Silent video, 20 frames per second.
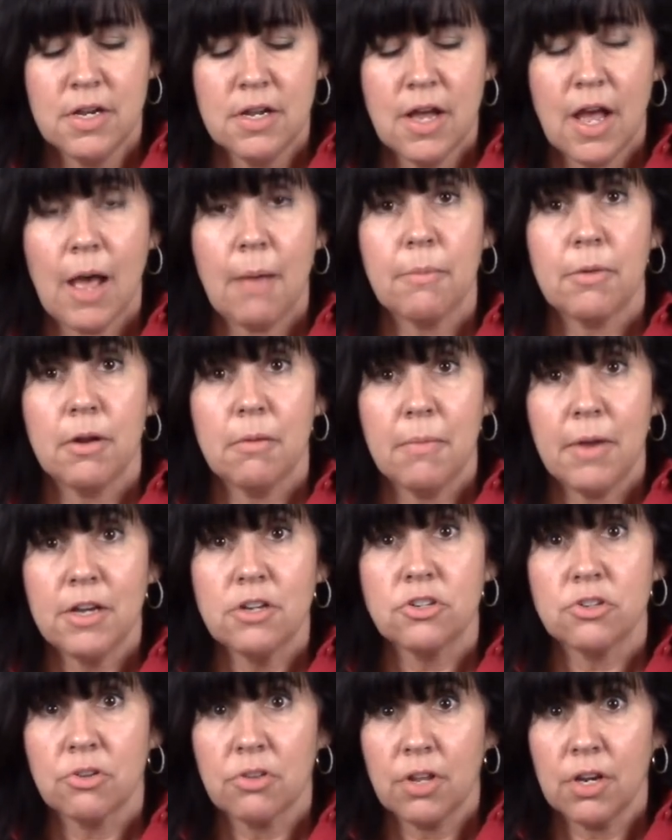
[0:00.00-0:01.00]
I'm going to make
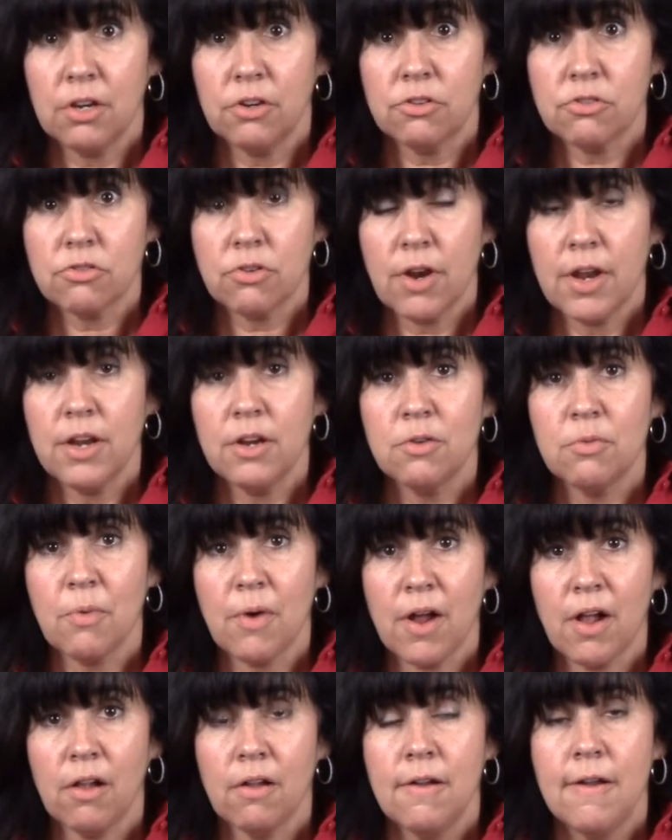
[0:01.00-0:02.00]
sure that he's trained
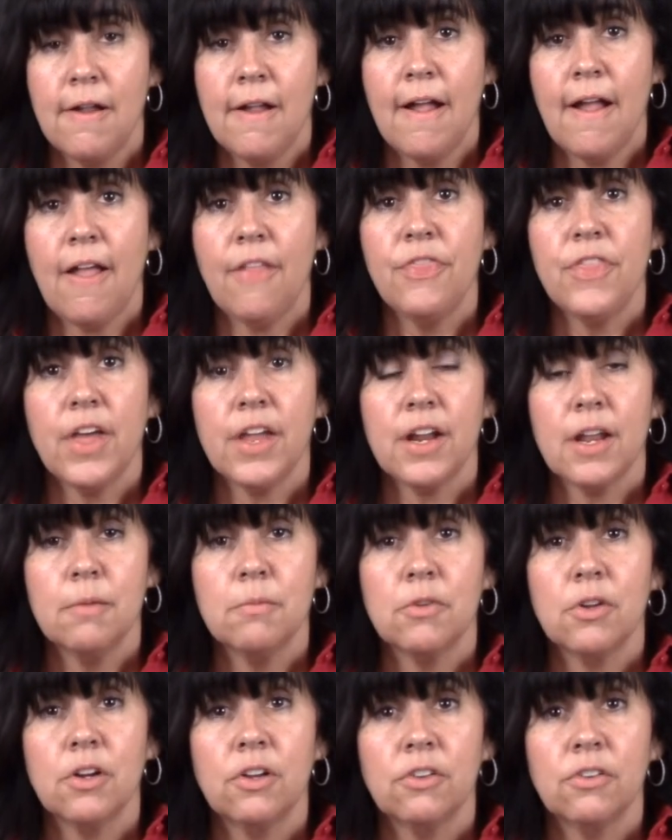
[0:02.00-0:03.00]
well. And then I'm
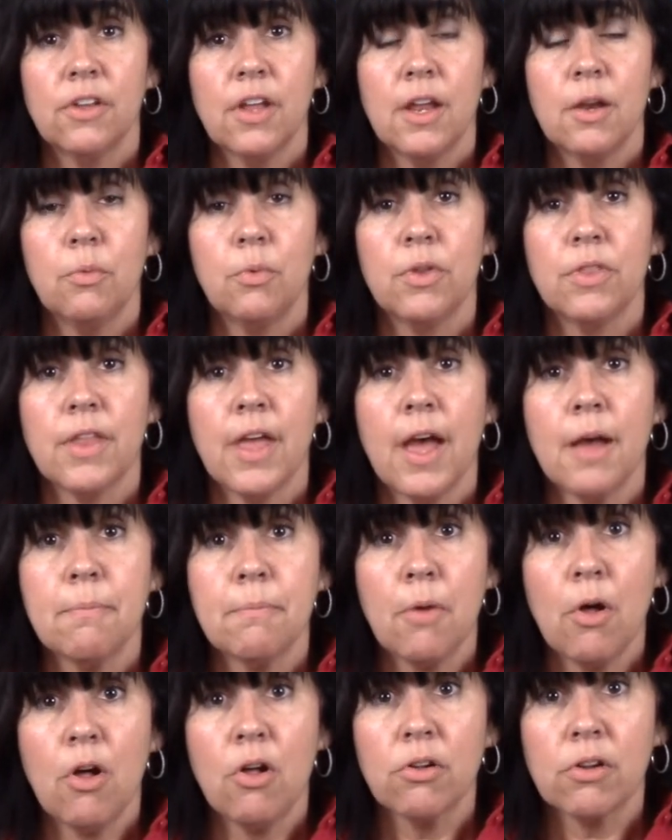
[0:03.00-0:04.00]
going to say, when that
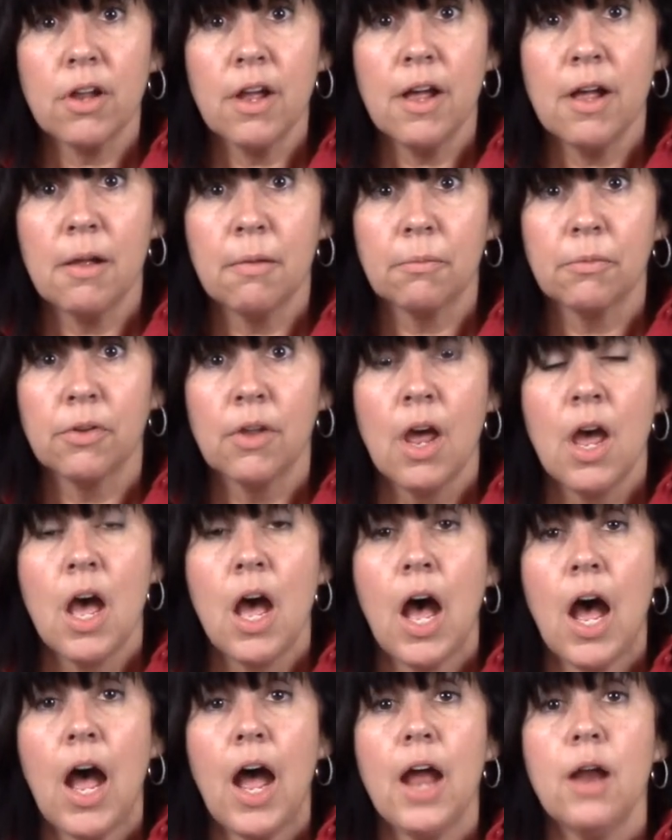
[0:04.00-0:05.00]
ball comes,
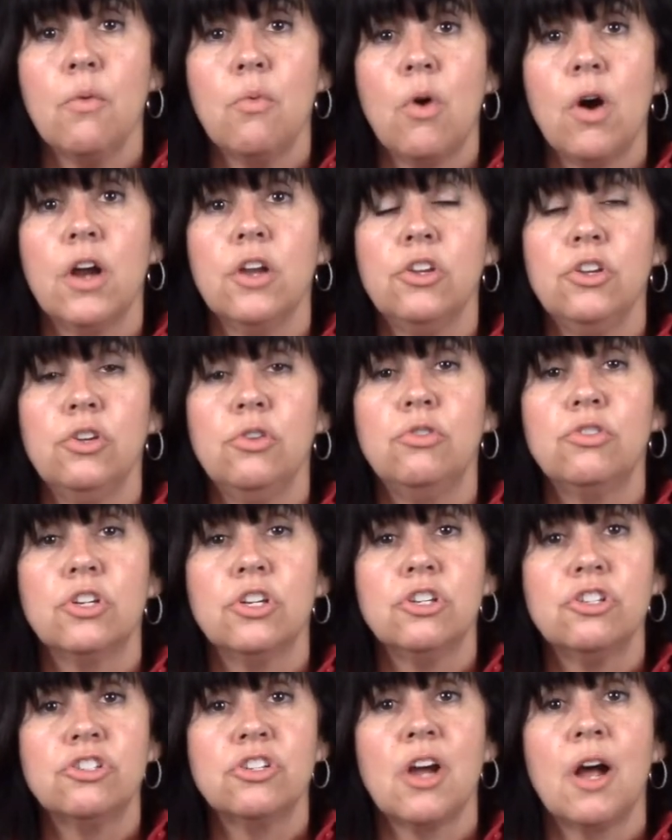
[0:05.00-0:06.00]
I want you
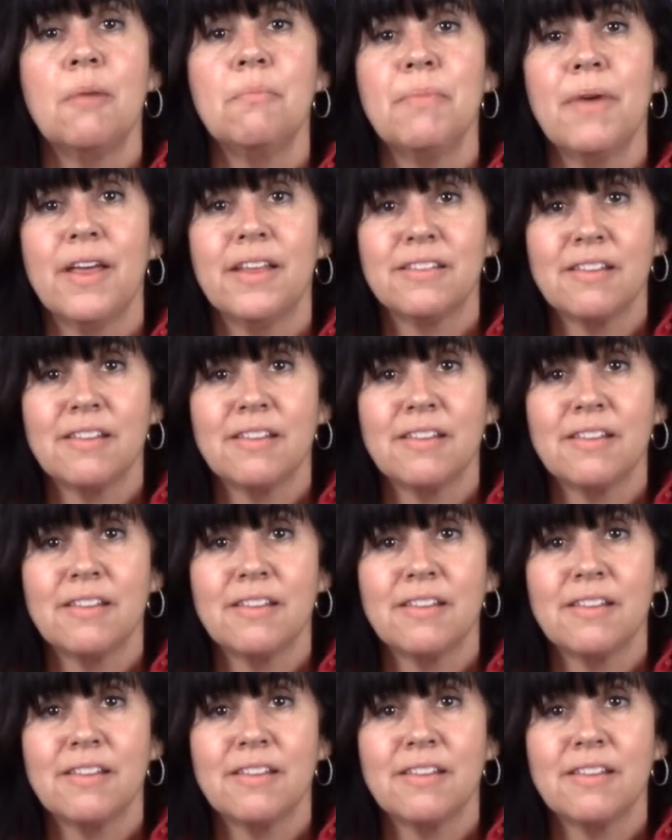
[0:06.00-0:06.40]
to jump as